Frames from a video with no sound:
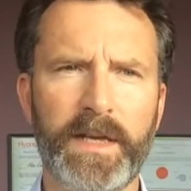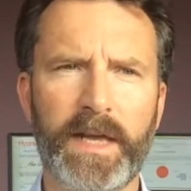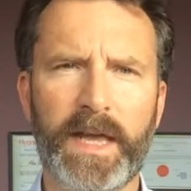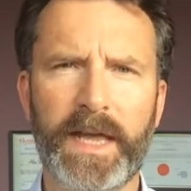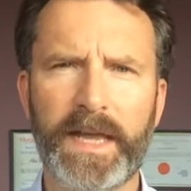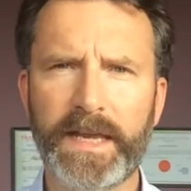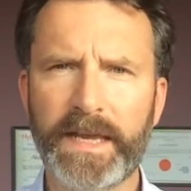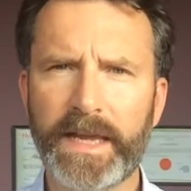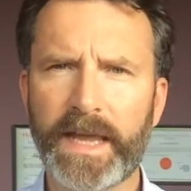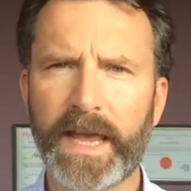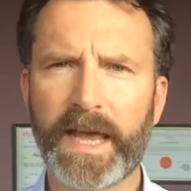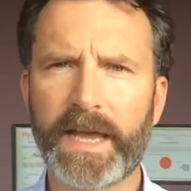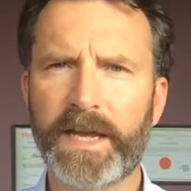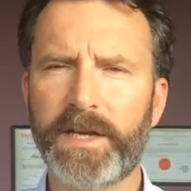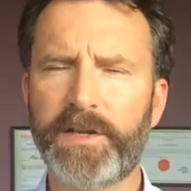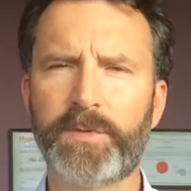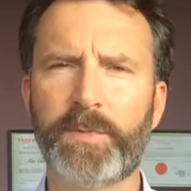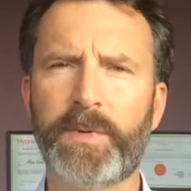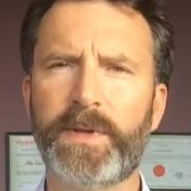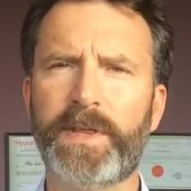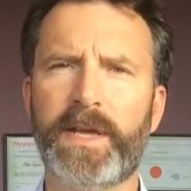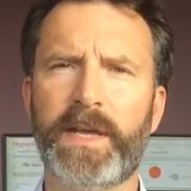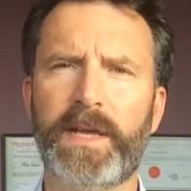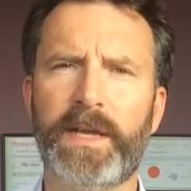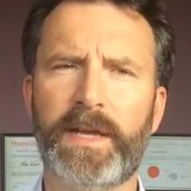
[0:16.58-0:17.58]
engage
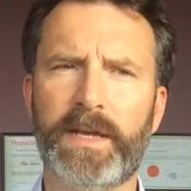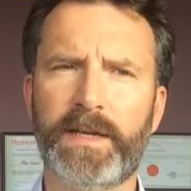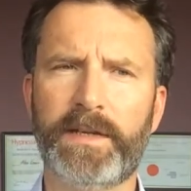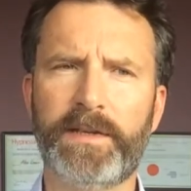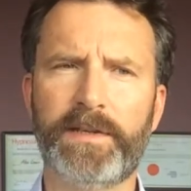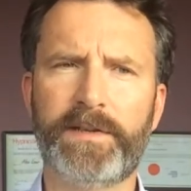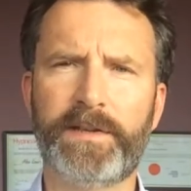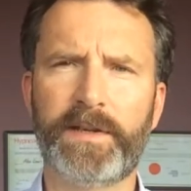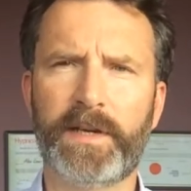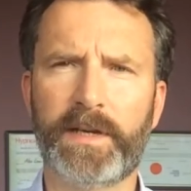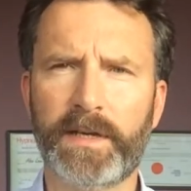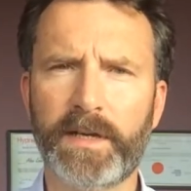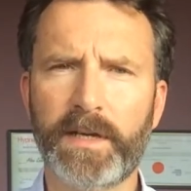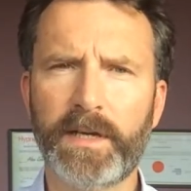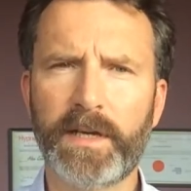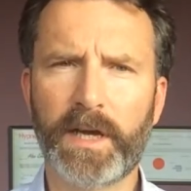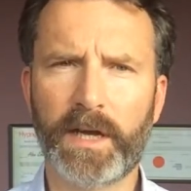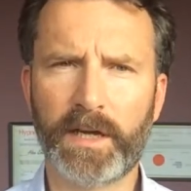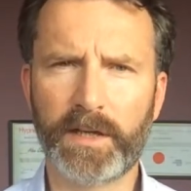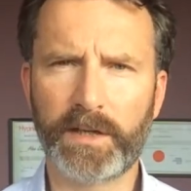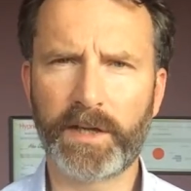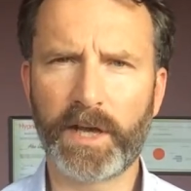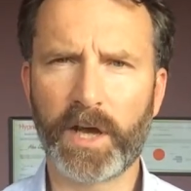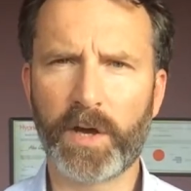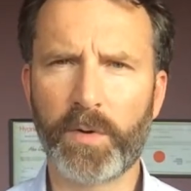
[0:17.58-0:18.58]
with it
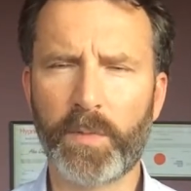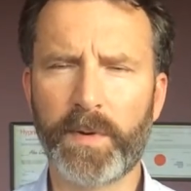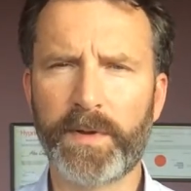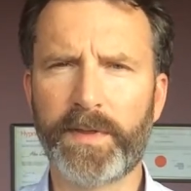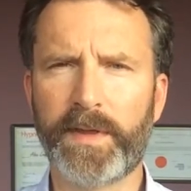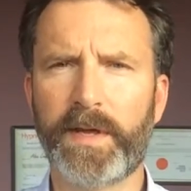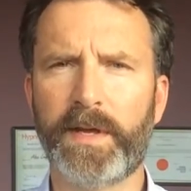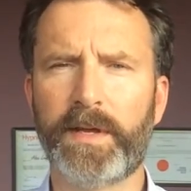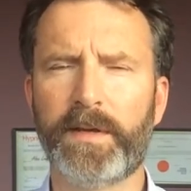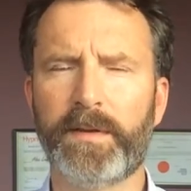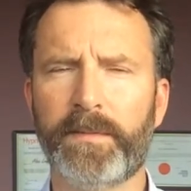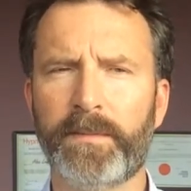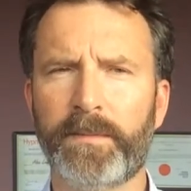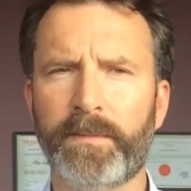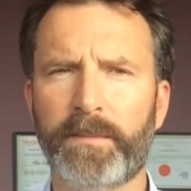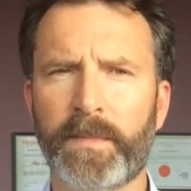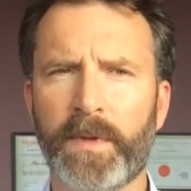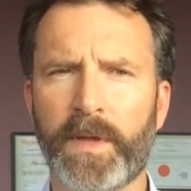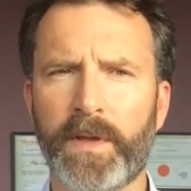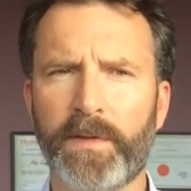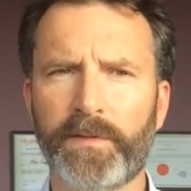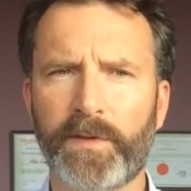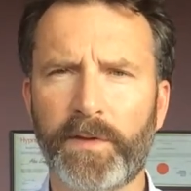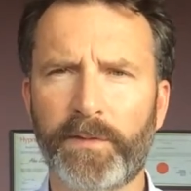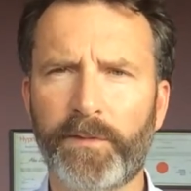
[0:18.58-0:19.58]
and go with it.
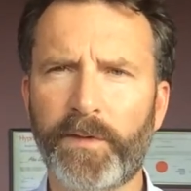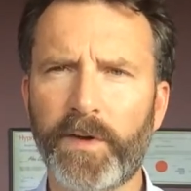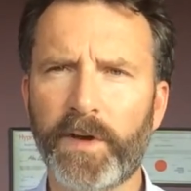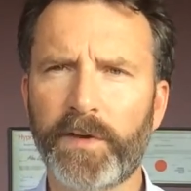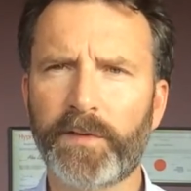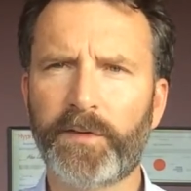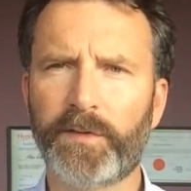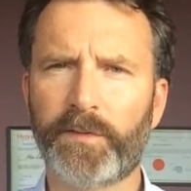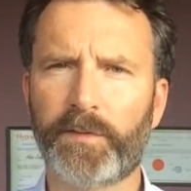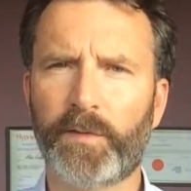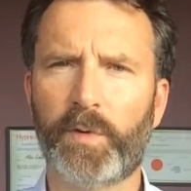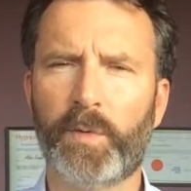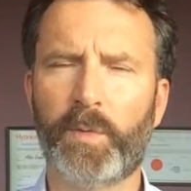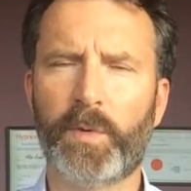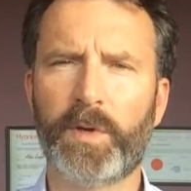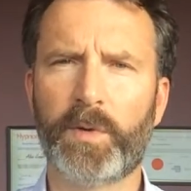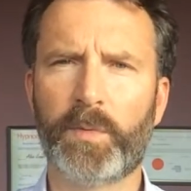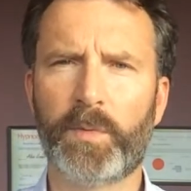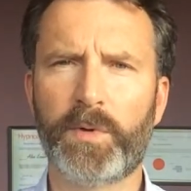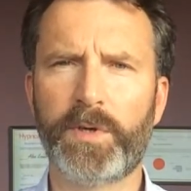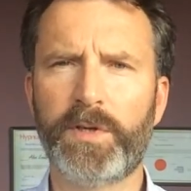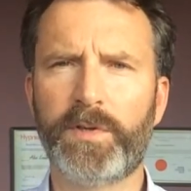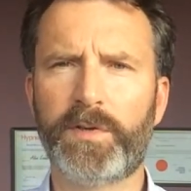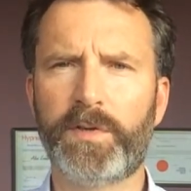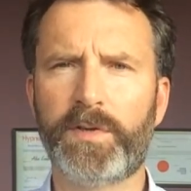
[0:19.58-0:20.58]
So first of all, what I
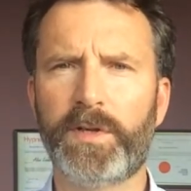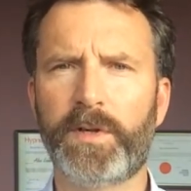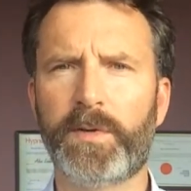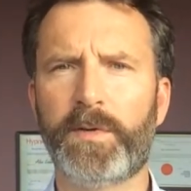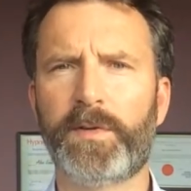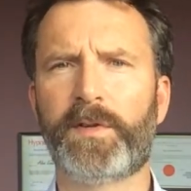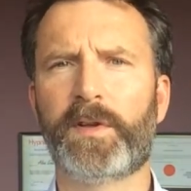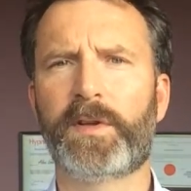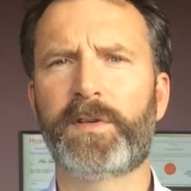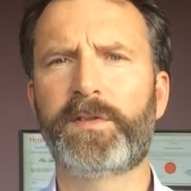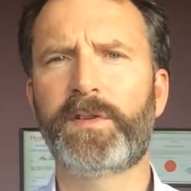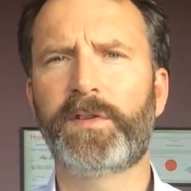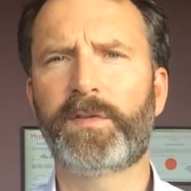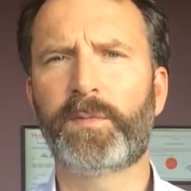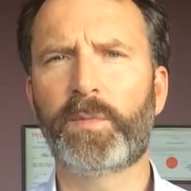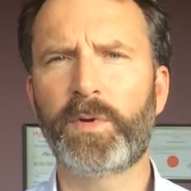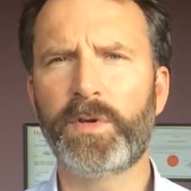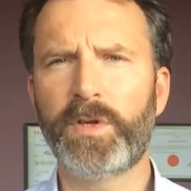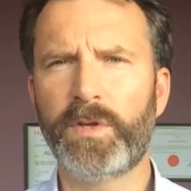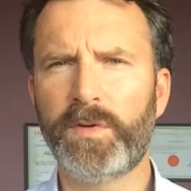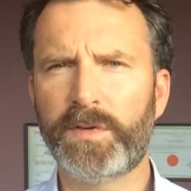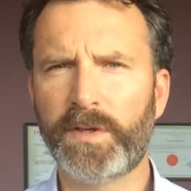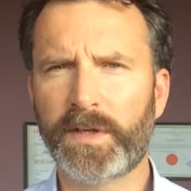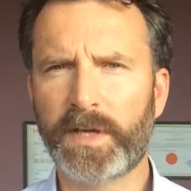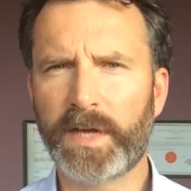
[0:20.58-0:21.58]
want you to do is I just
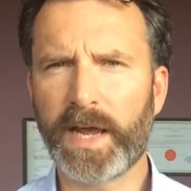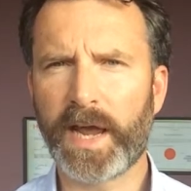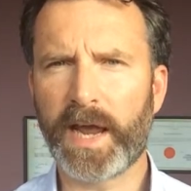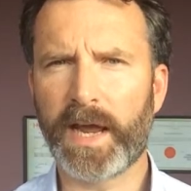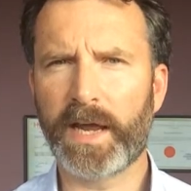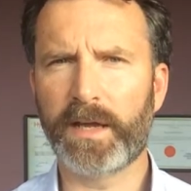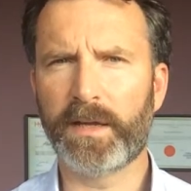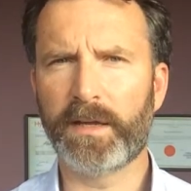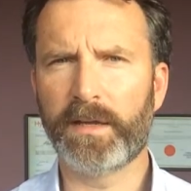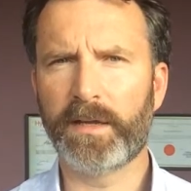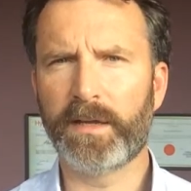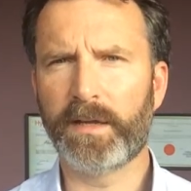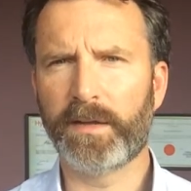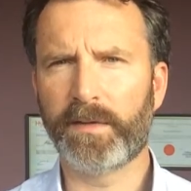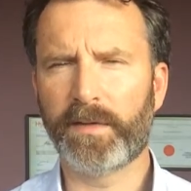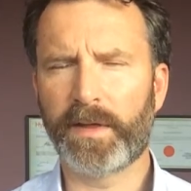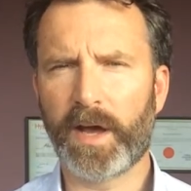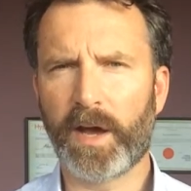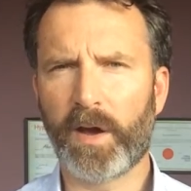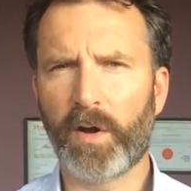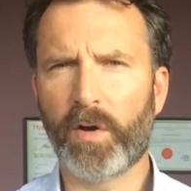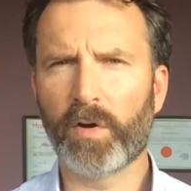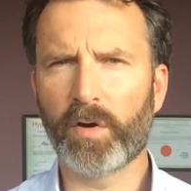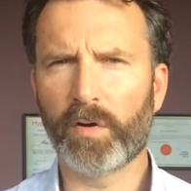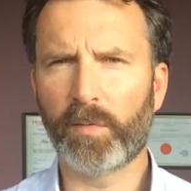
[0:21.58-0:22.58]
want you to get that
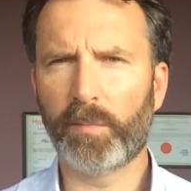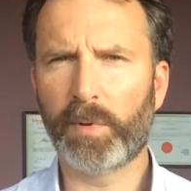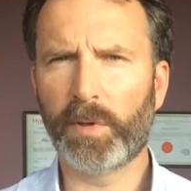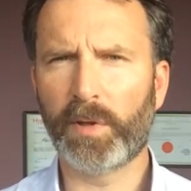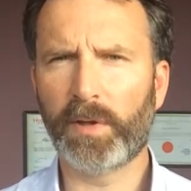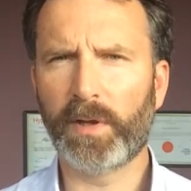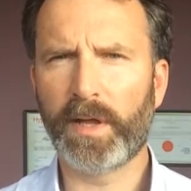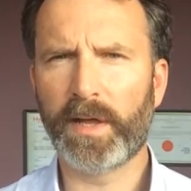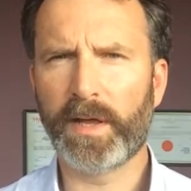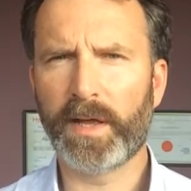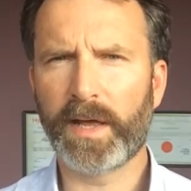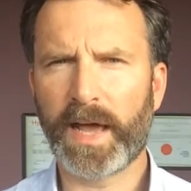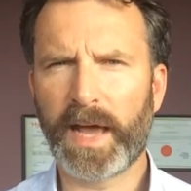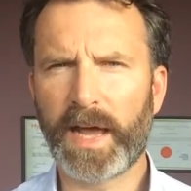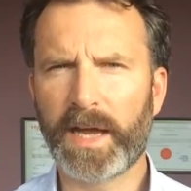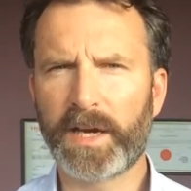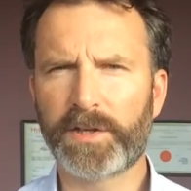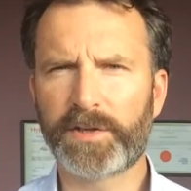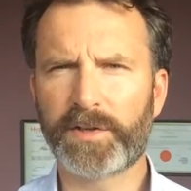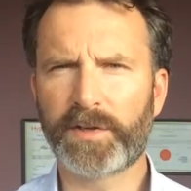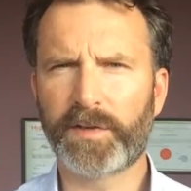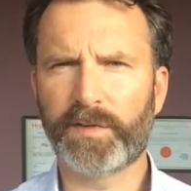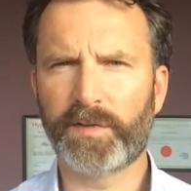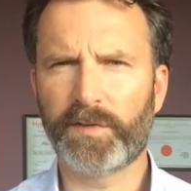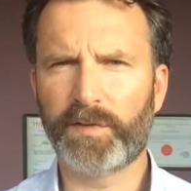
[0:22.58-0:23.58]
horrible,
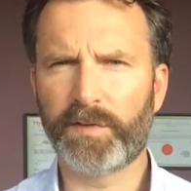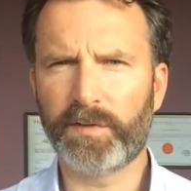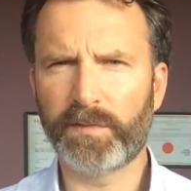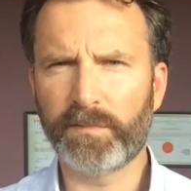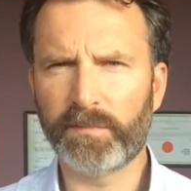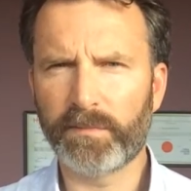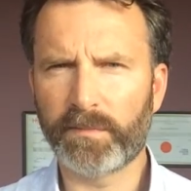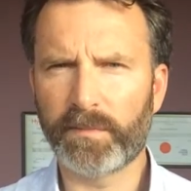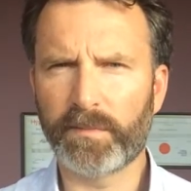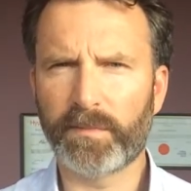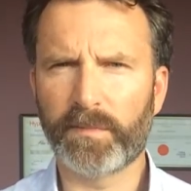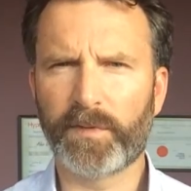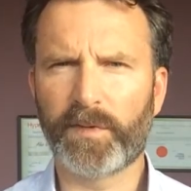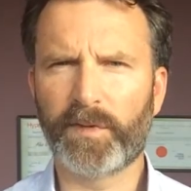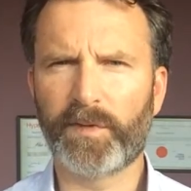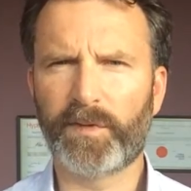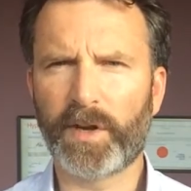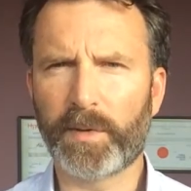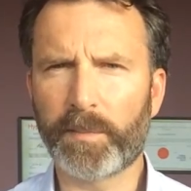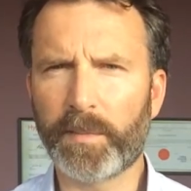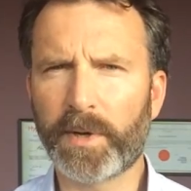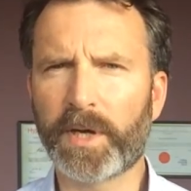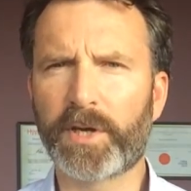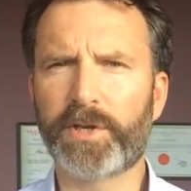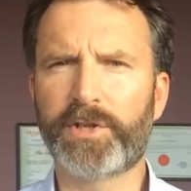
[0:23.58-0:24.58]
anxious,
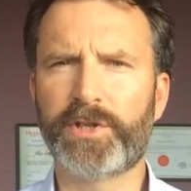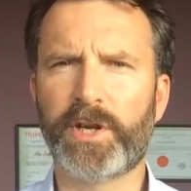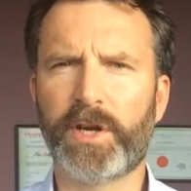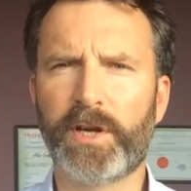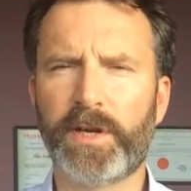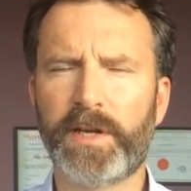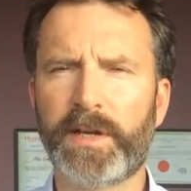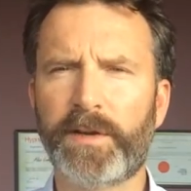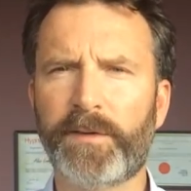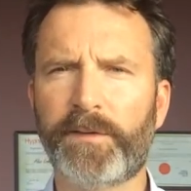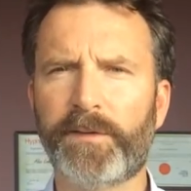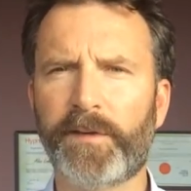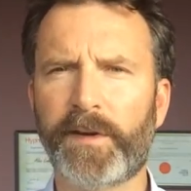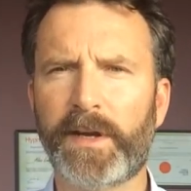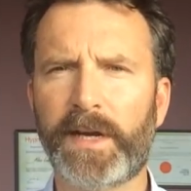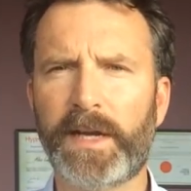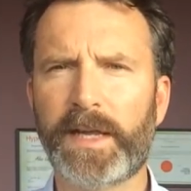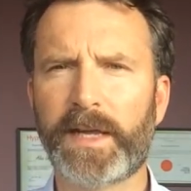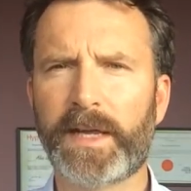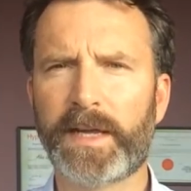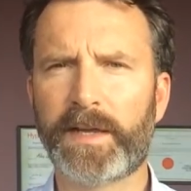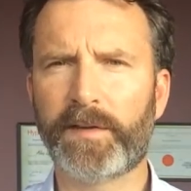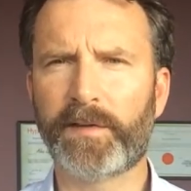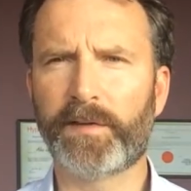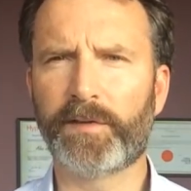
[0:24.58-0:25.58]
stomach churning
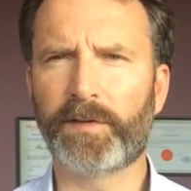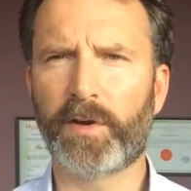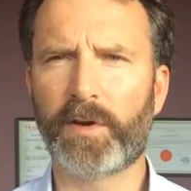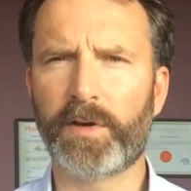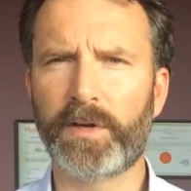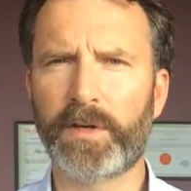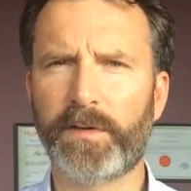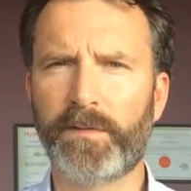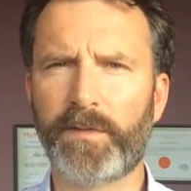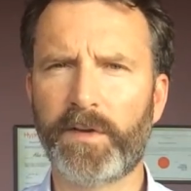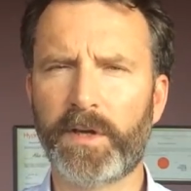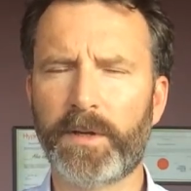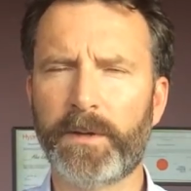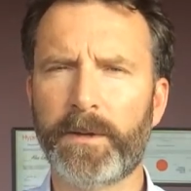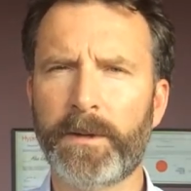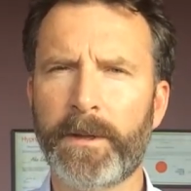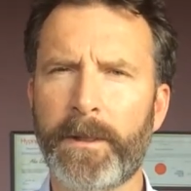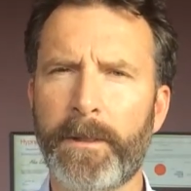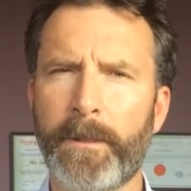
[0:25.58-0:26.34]
feeling inside of you.